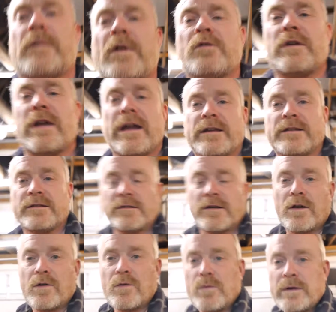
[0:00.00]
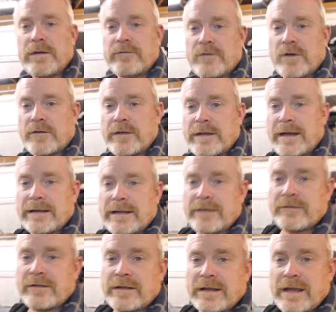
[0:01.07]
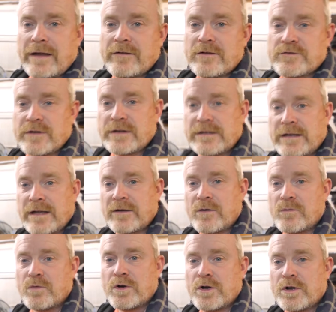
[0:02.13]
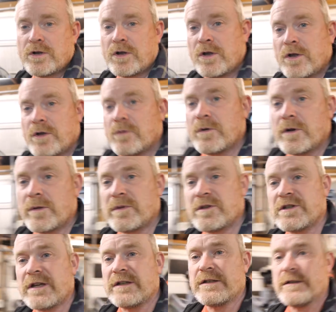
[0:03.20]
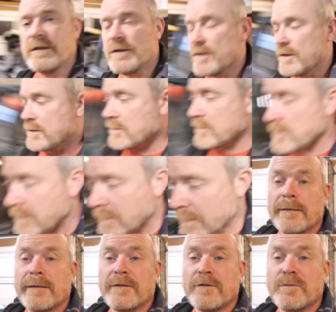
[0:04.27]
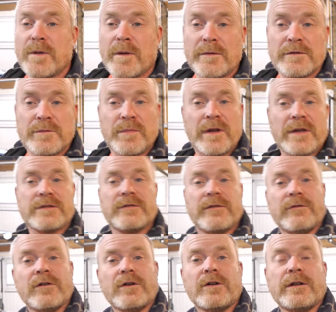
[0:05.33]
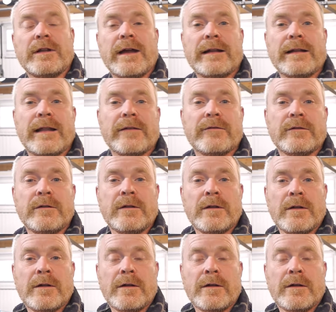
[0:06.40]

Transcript: Okay, so we've got the 911 in the garage ready to carry on work. We're going to be changing the oil. This will probably surprise you if you've not got a 911.